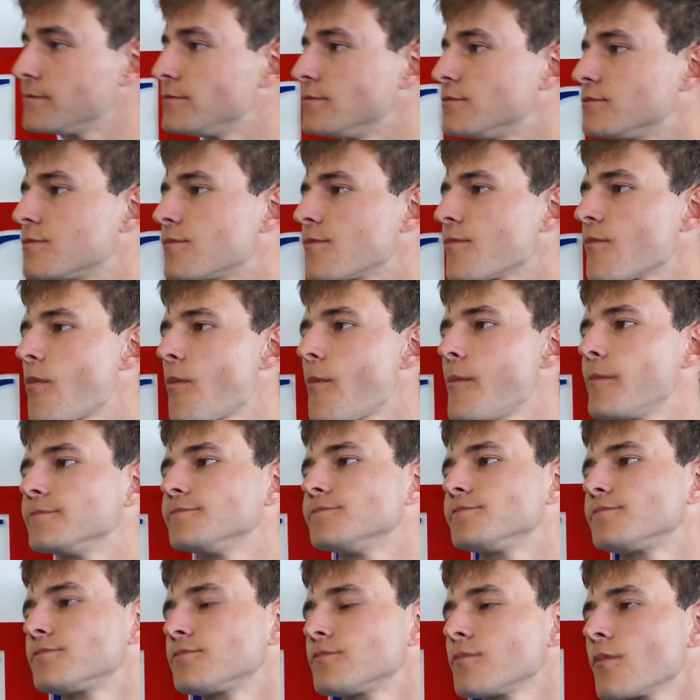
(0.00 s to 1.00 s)
you know, you
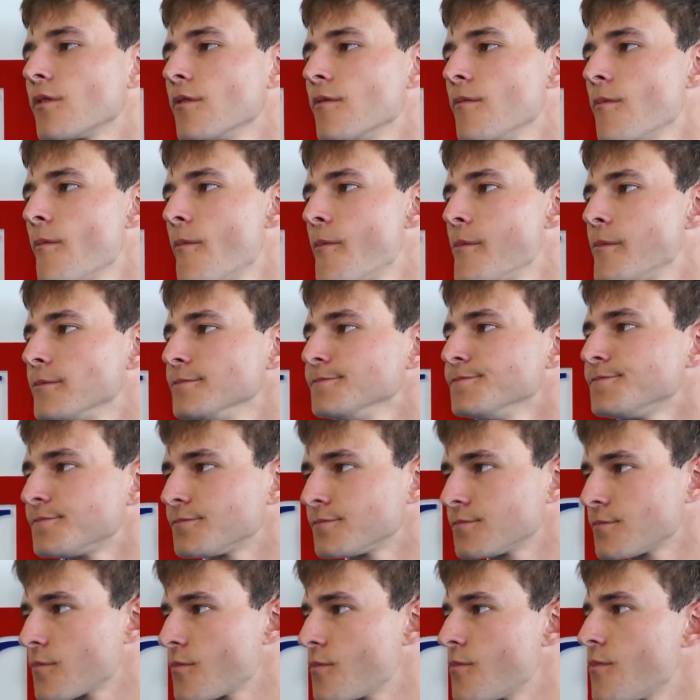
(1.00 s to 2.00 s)
started off at Double A. It's not easy
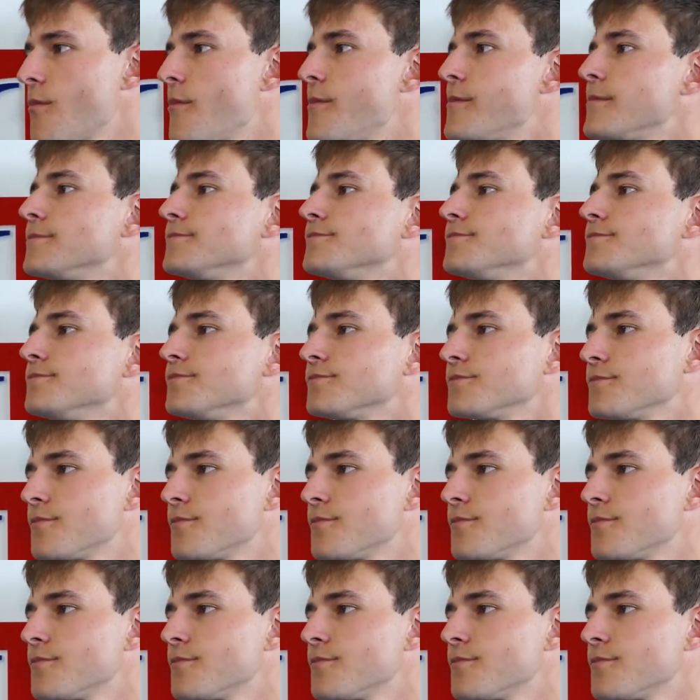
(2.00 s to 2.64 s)
to do that.